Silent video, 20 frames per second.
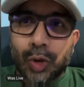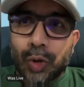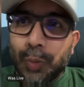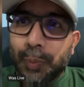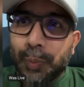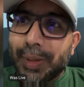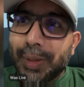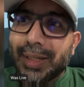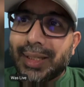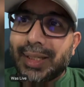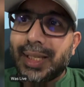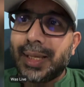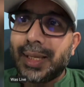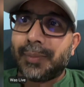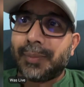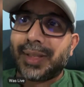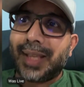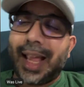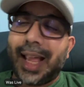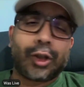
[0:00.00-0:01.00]
super
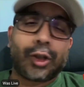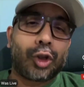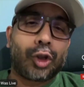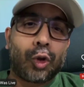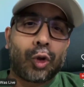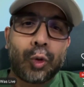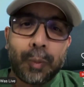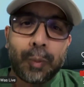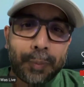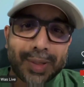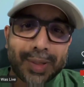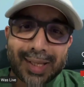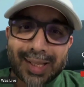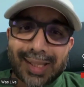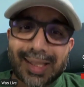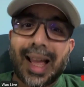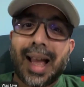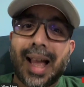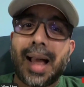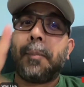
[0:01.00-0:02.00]
teams had
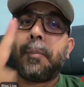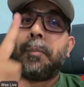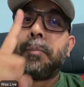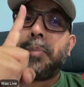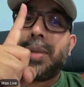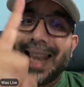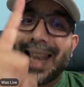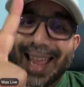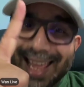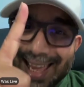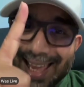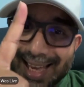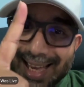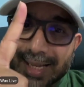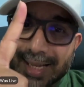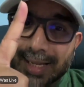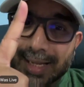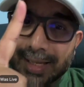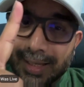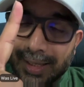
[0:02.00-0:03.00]
superstar
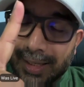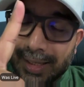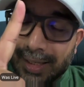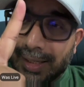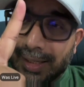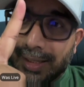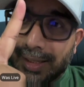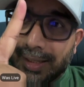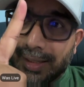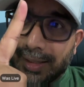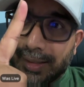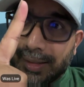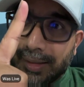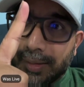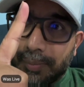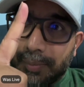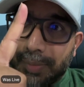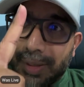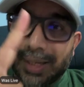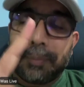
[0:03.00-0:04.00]
player.
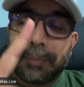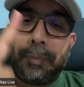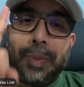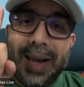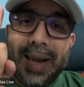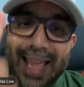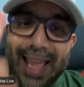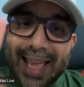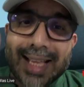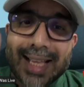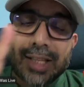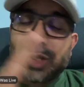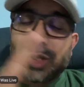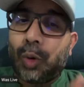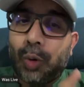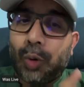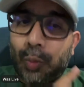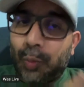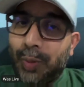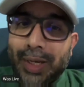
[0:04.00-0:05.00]
But players
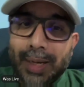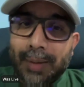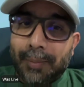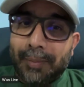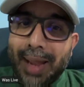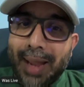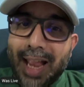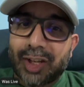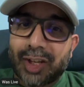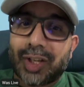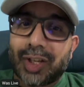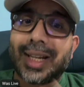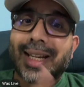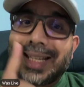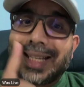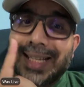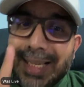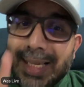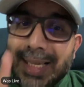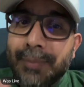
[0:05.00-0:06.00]
don't win a match. The
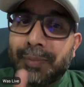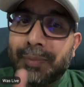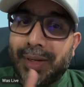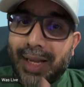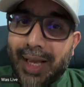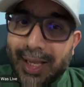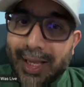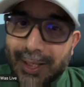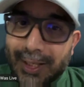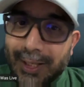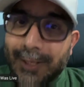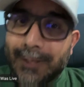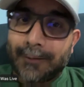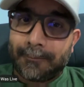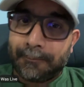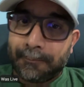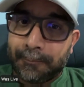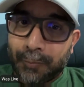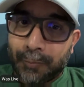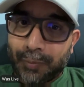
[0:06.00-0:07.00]
team does.
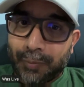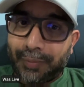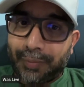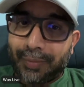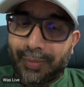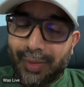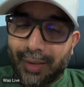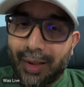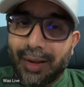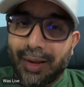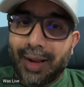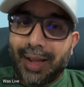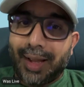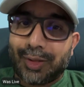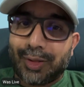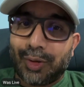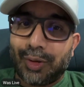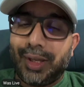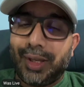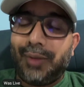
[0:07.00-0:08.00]
All
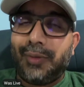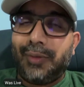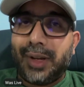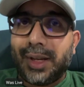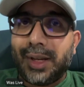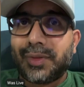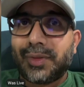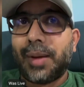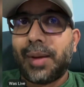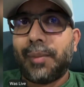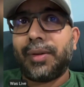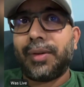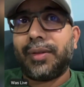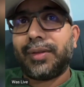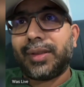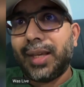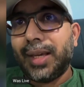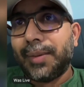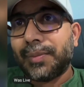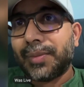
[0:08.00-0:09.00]
right. So even if some of the
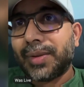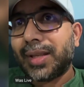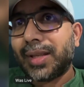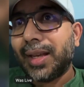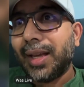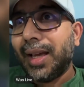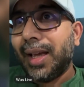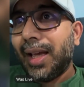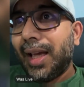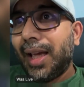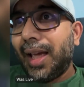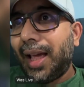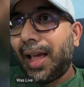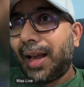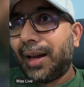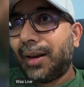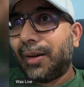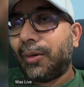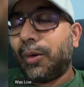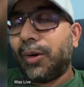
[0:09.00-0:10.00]
teams
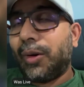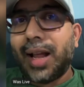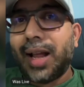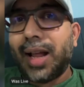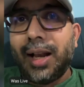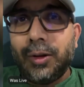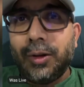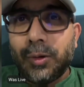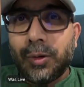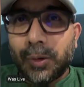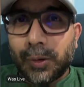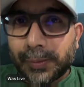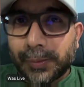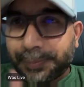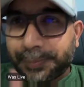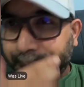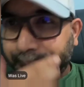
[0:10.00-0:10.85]
had Ronaldo,